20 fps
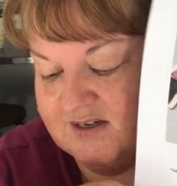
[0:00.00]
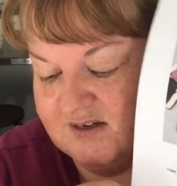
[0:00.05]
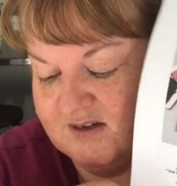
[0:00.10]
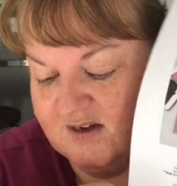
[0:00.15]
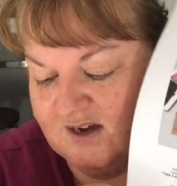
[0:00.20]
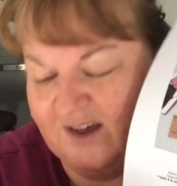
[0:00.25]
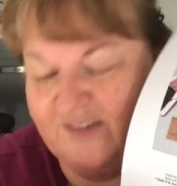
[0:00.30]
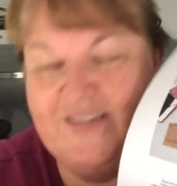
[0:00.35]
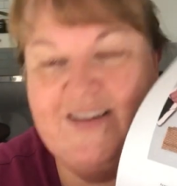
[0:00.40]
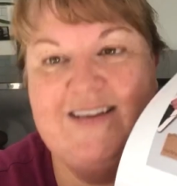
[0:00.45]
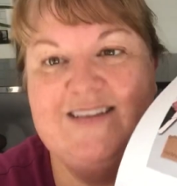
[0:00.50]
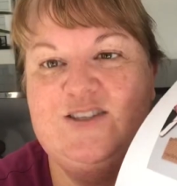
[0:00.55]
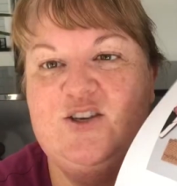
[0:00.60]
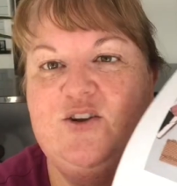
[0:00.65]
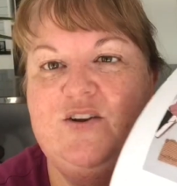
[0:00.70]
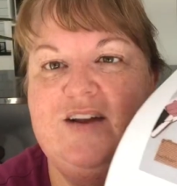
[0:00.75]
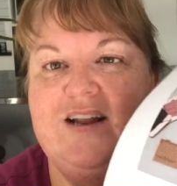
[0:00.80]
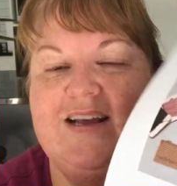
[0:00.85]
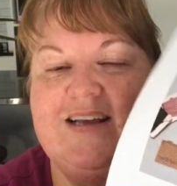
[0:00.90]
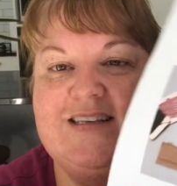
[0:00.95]
I think it's her
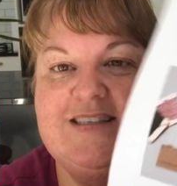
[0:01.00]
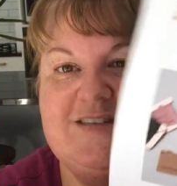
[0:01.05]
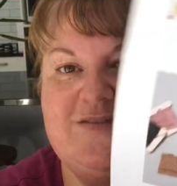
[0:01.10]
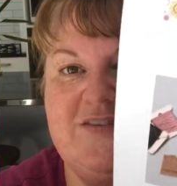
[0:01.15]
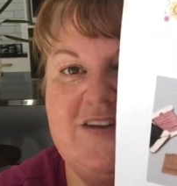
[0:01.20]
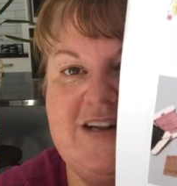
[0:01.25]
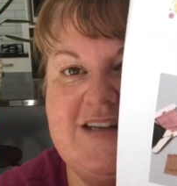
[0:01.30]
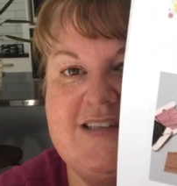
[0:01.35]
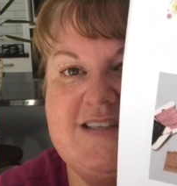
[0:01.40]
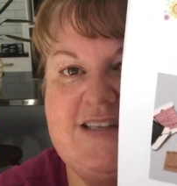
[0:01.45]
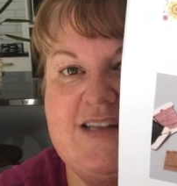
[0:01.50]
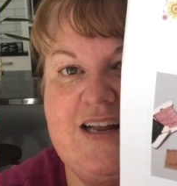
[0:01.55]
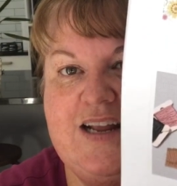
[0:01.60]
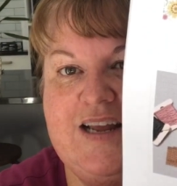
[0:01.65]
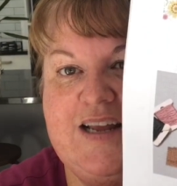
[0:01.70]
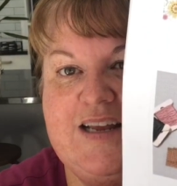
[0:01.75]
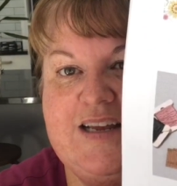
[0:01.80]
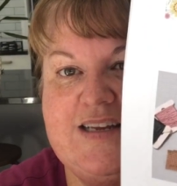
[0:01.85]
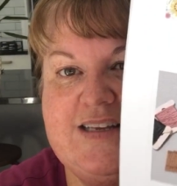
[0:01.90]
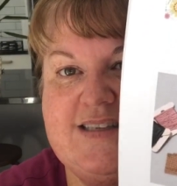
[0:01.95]
niece
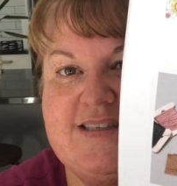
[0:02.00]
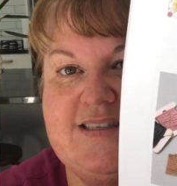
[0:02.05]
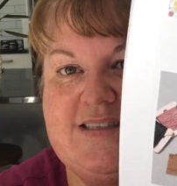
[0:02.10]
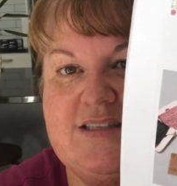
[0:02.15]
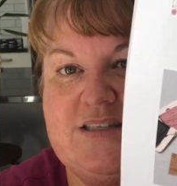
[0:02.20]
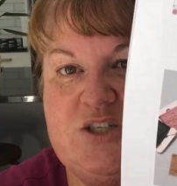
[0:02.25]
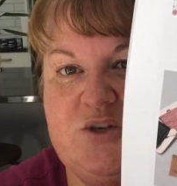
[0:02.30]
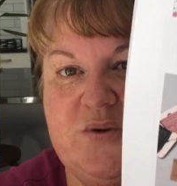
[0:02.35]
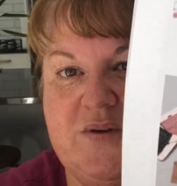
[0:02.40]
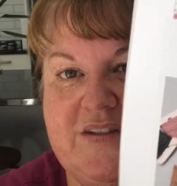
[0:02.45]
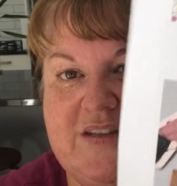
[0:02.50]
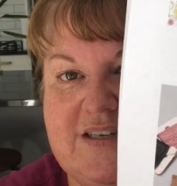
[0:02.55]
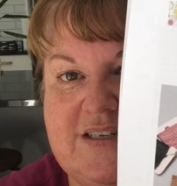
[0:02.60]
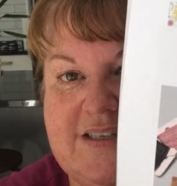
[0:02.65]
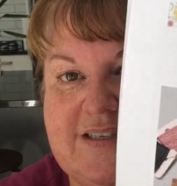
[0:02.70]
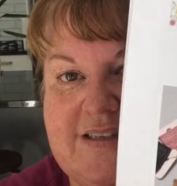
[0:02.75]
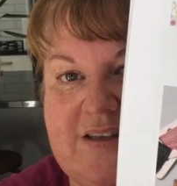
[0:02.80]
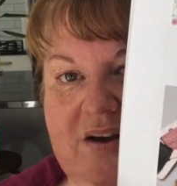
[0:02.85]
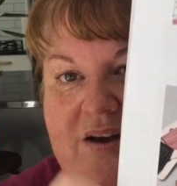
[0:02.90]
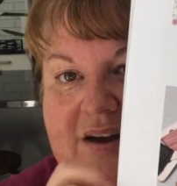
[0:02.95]
Felicity, is doing the
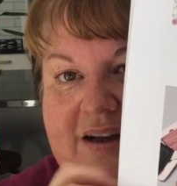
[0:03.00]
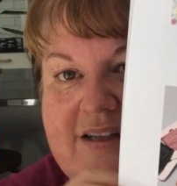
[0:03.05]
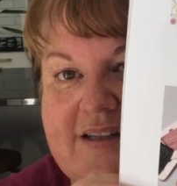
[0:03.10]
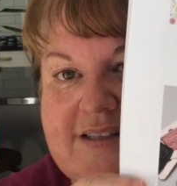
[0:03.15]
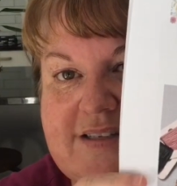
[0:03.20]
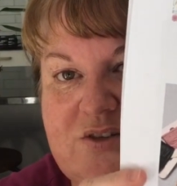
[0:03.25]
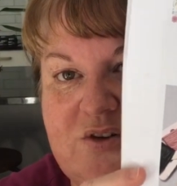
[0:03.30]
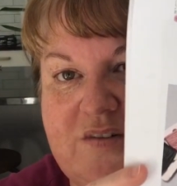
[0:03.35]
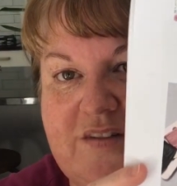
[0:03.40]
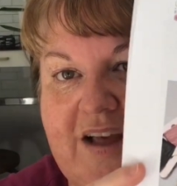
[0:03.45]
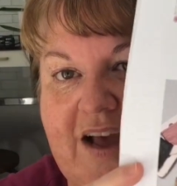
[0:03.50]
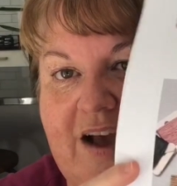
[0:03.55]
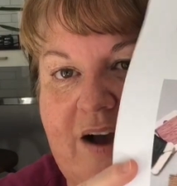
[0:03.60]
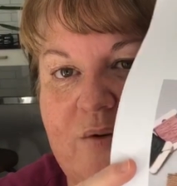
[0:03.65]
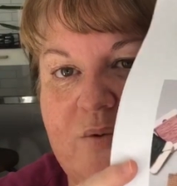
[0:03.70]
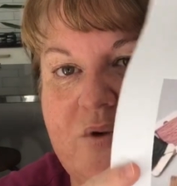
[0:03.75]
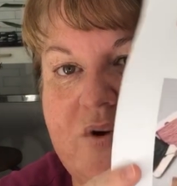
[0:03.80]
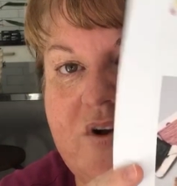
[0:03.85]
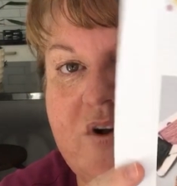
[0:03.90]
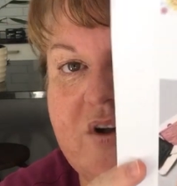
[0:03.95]
designs, doing the
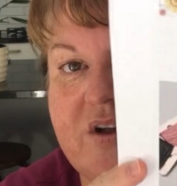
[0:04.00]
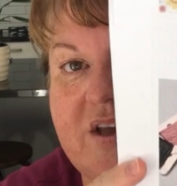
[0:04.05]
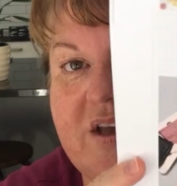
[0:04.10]
artwork.